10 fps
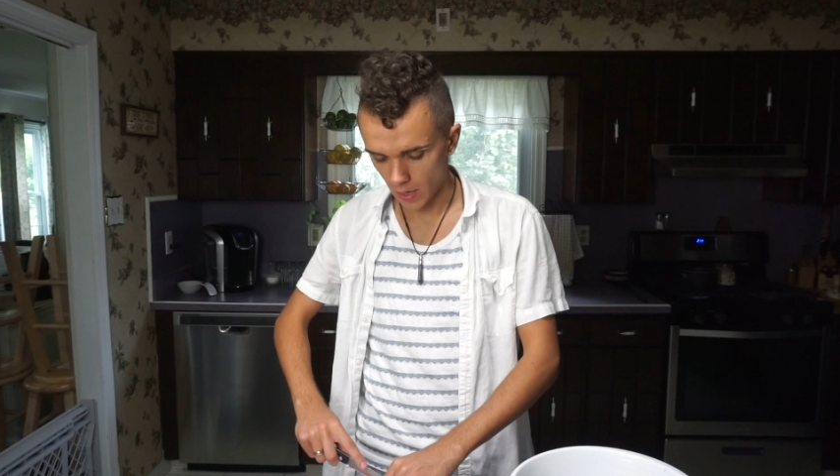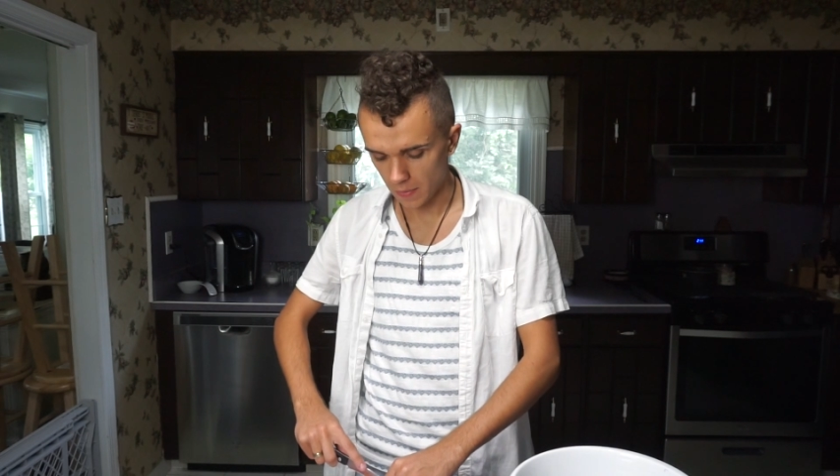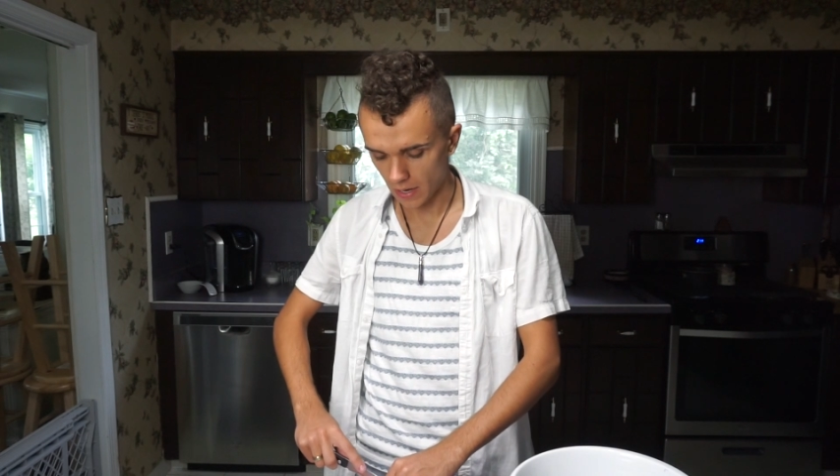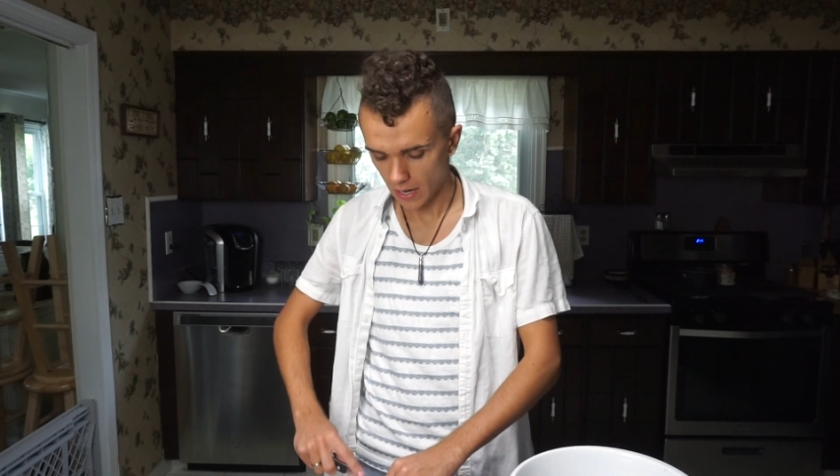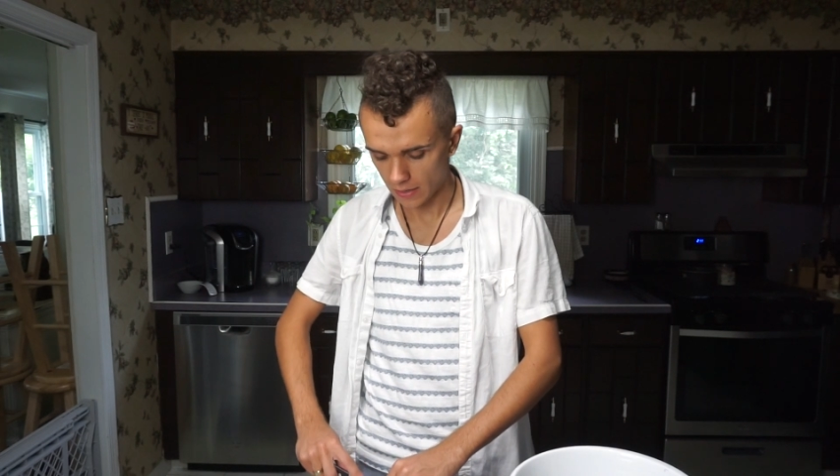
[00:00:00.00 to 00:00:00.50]
I
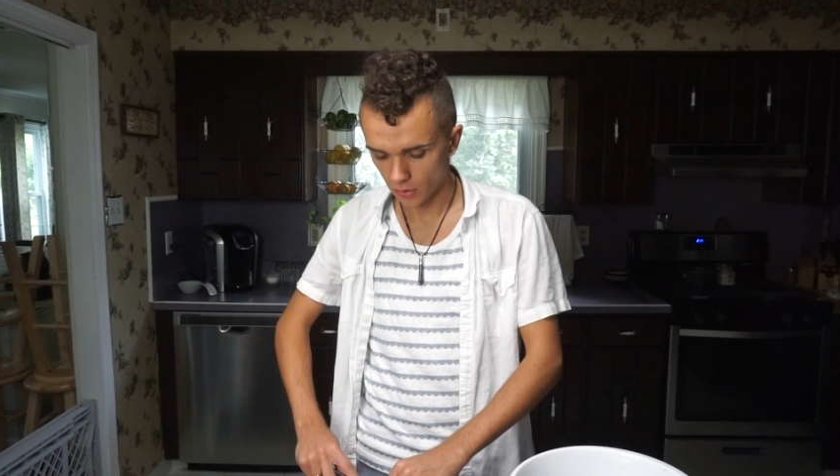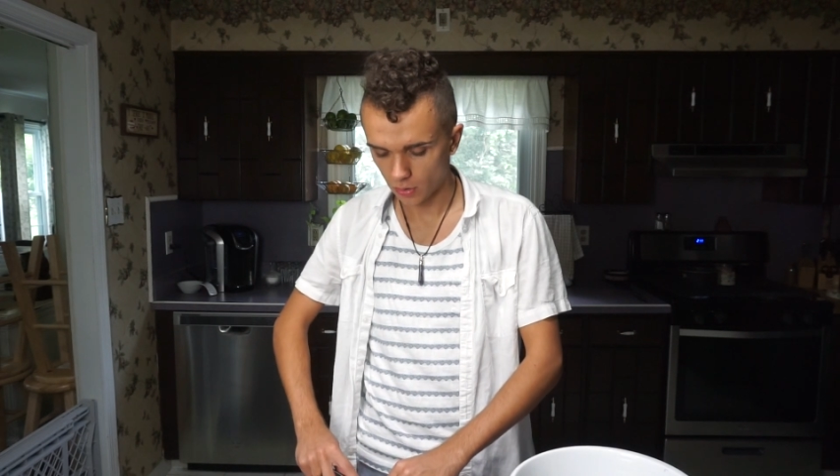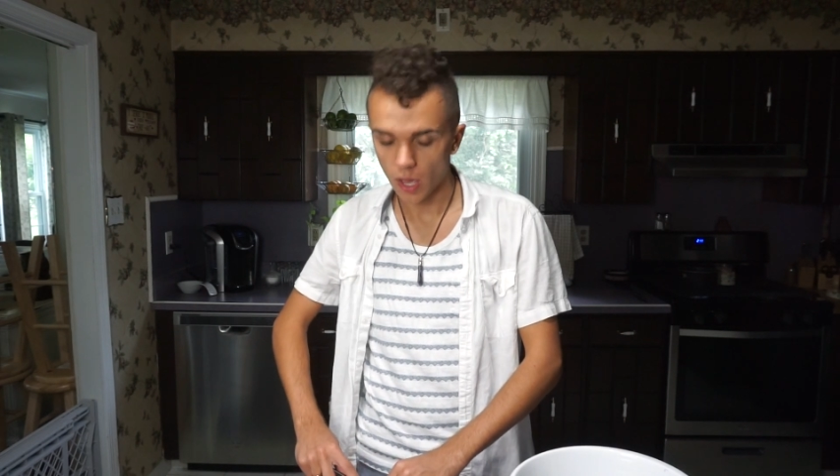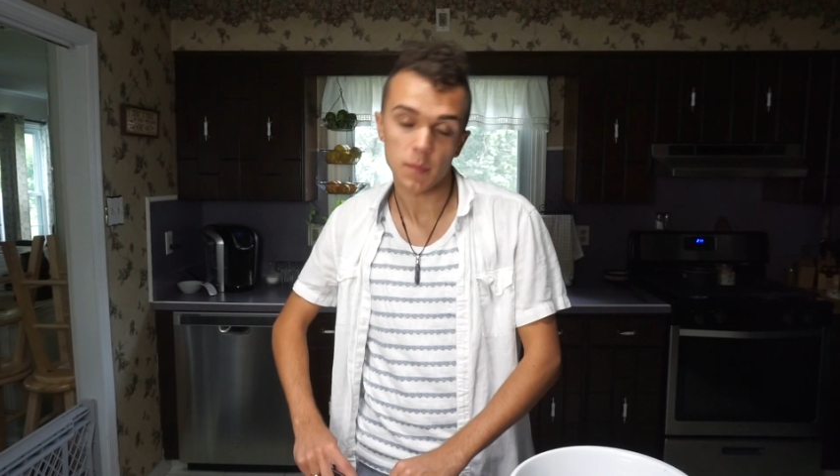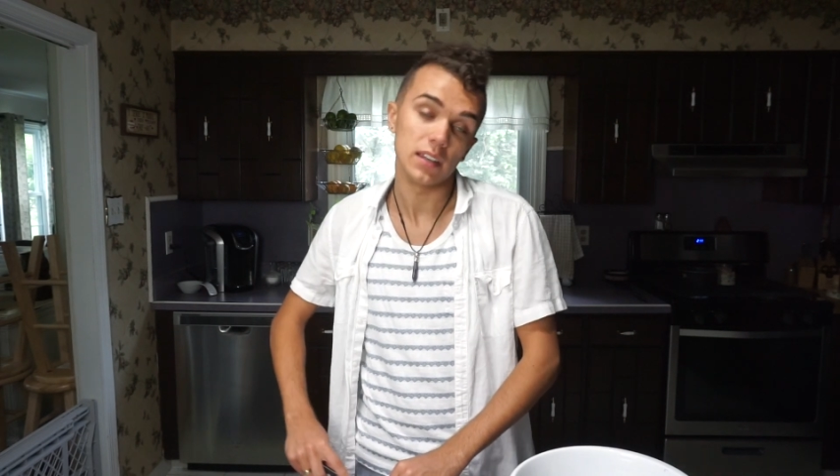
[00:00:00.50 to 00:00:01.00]

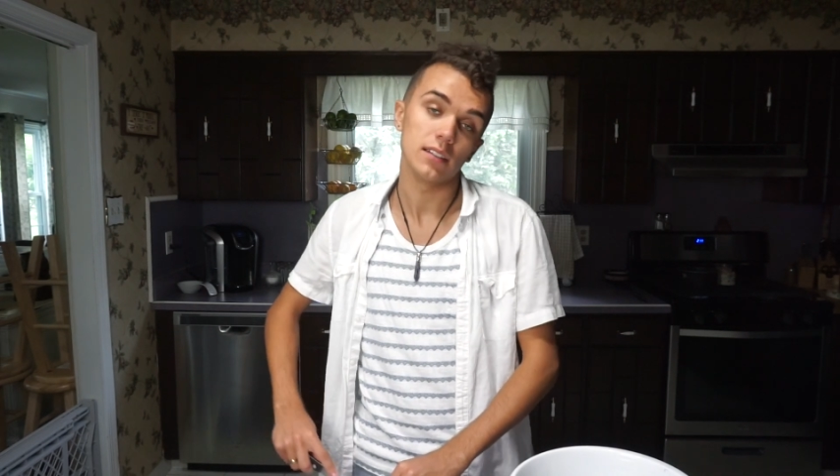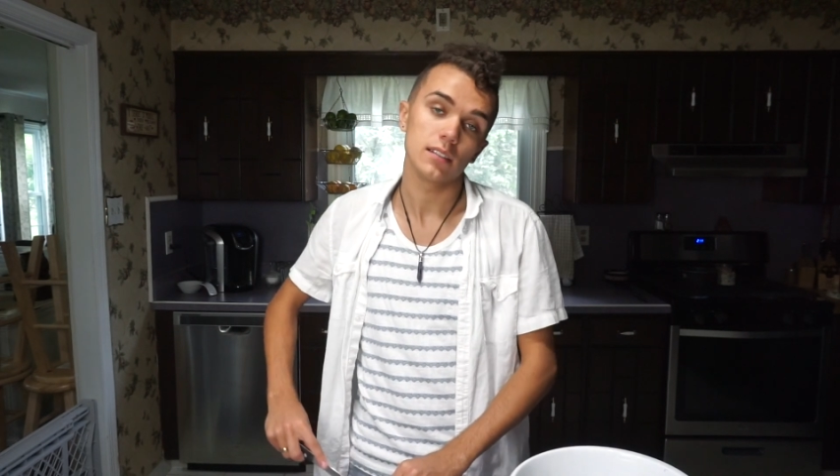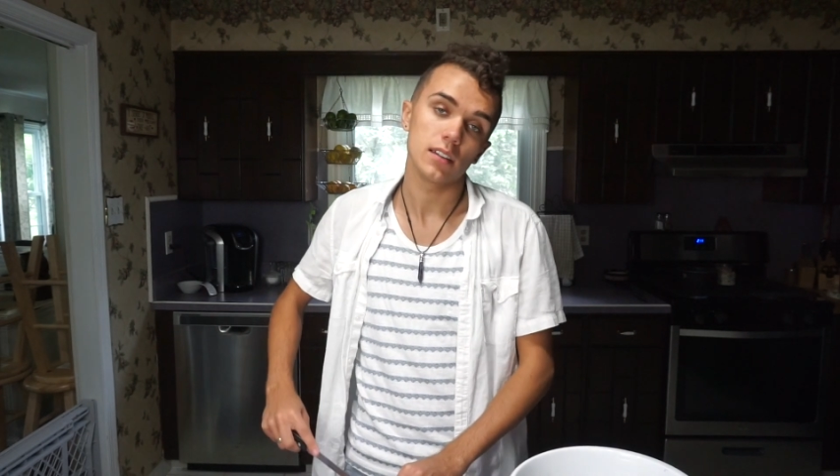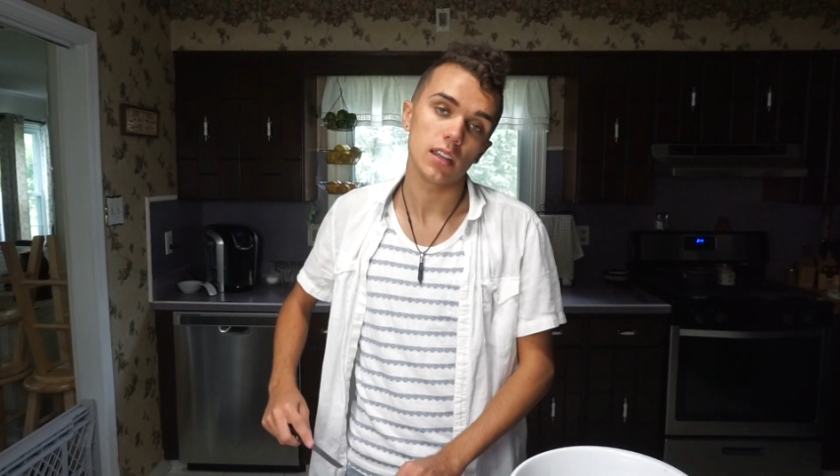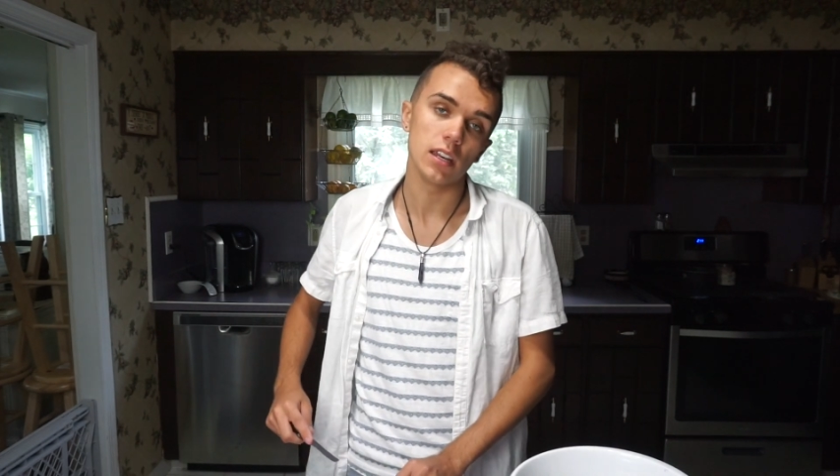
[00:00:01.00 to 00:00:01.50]
mean,
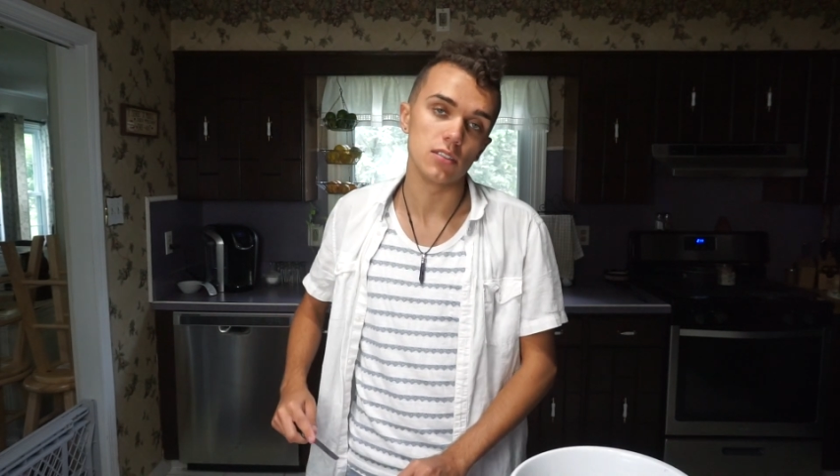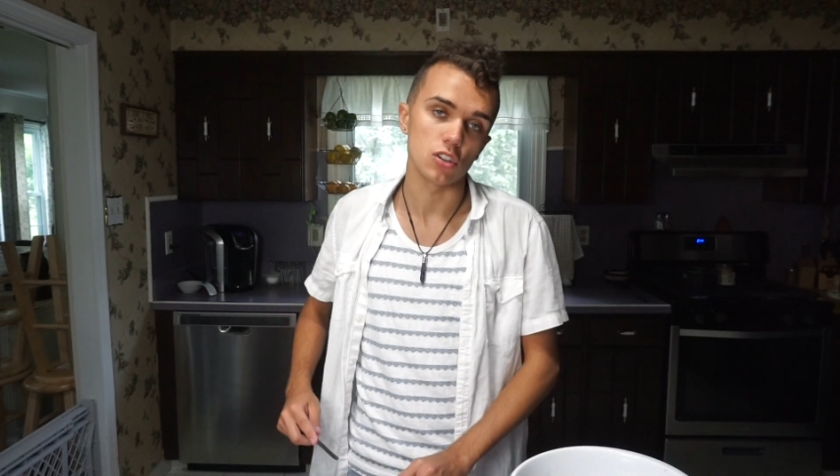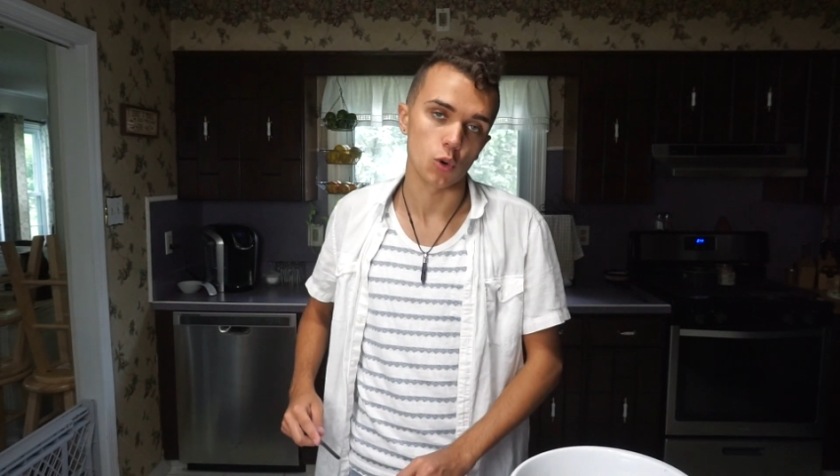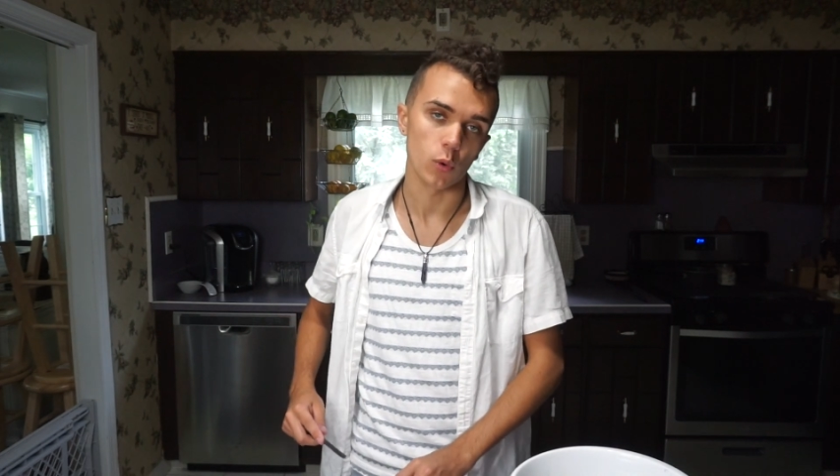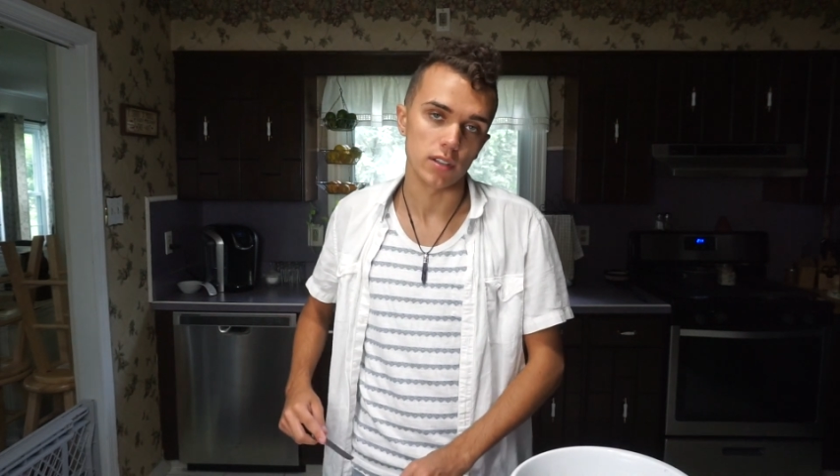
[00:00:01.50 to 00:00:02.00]
it is a
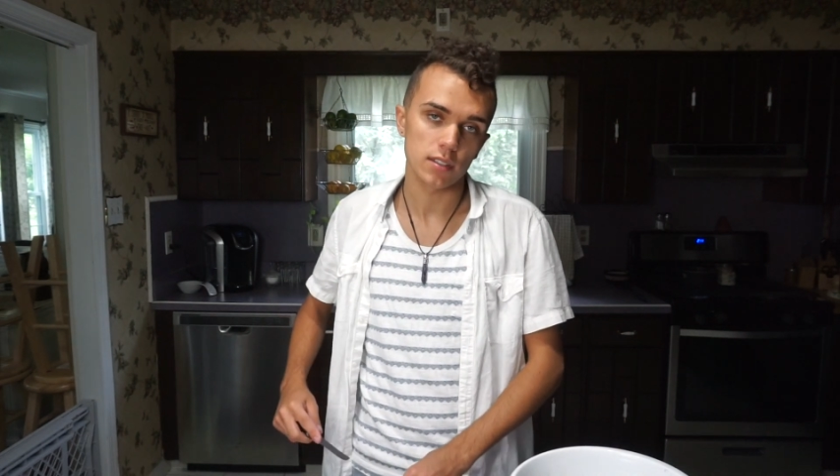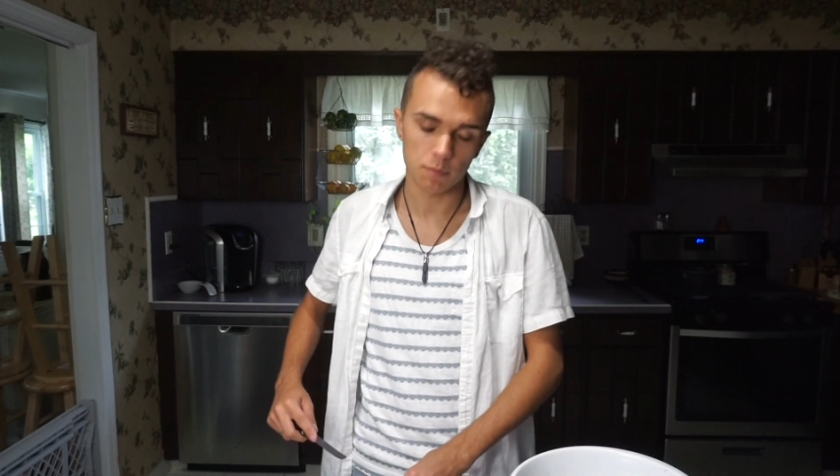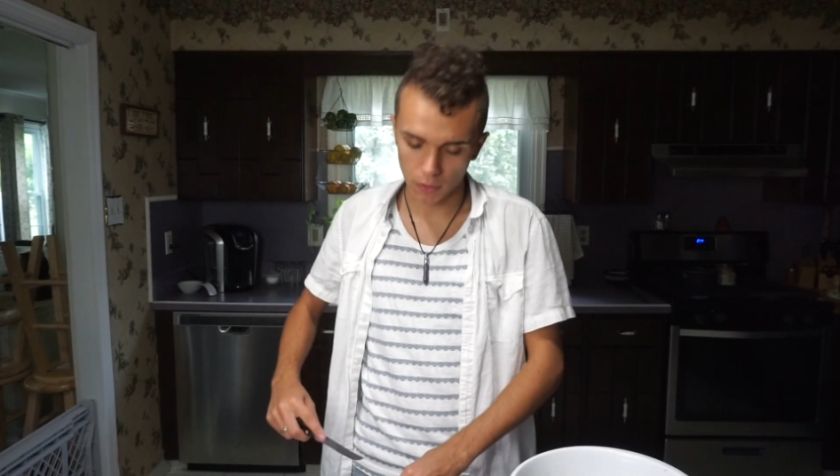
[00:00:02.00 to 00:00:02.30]
choice,